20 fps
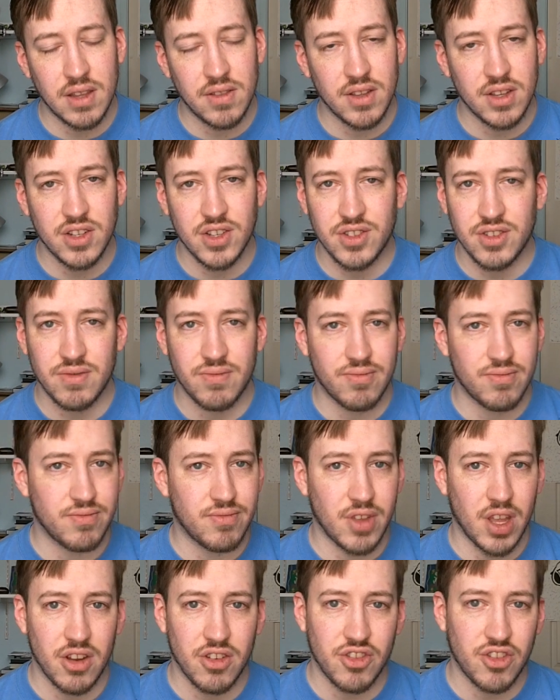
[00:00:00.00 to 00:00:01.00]
they just
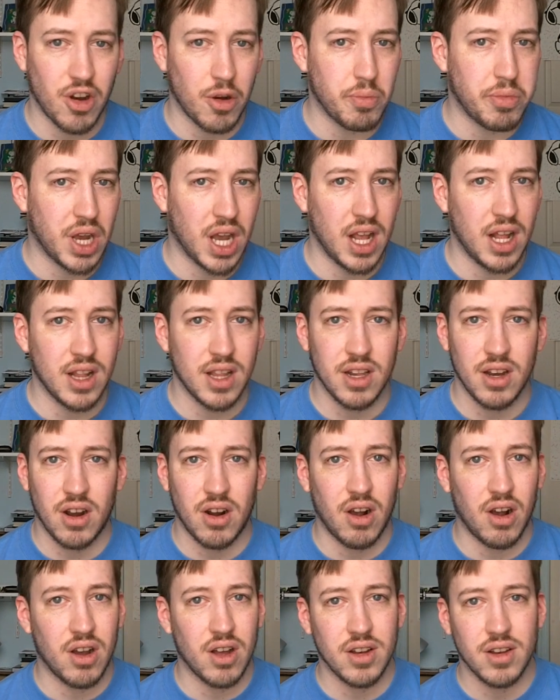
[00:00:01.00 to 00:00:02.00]
they just start piling
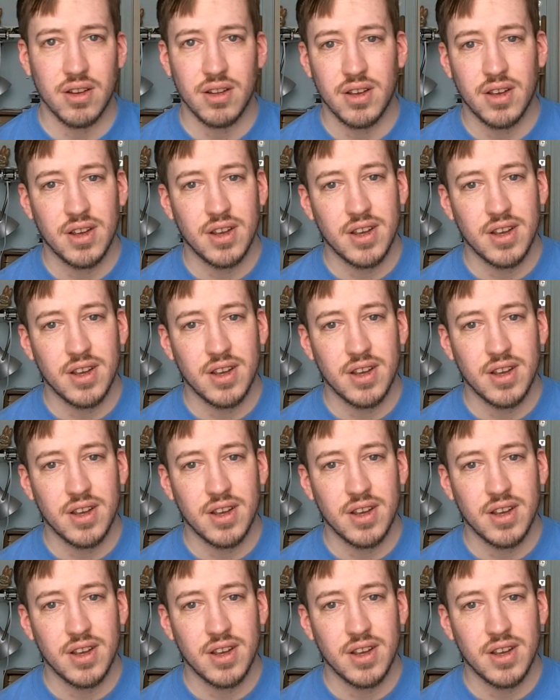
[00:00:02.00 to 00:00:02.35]
it on.